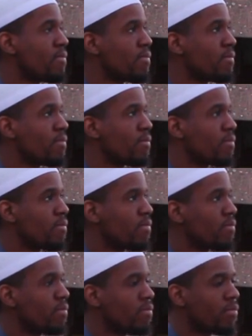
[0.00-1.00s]

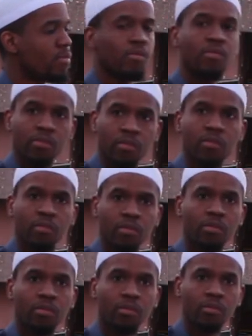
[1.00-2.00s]

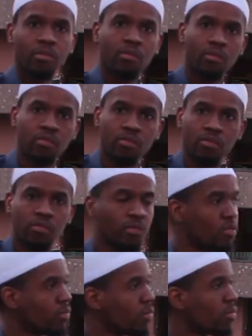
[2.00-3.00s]

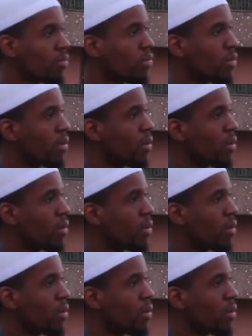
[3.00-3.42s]
(silent)